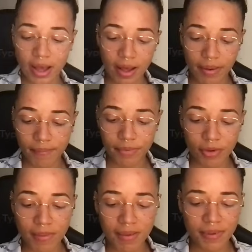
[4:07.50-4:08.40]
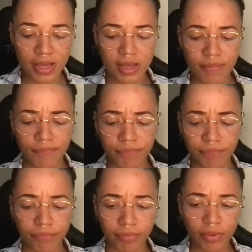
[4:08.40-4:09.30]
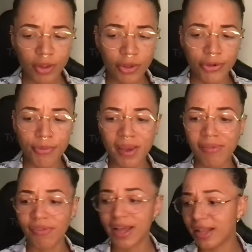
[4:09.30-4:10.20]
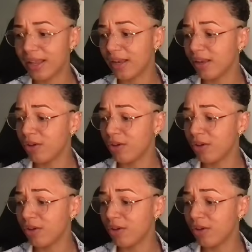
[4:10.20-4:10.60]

Um, you may be you may find that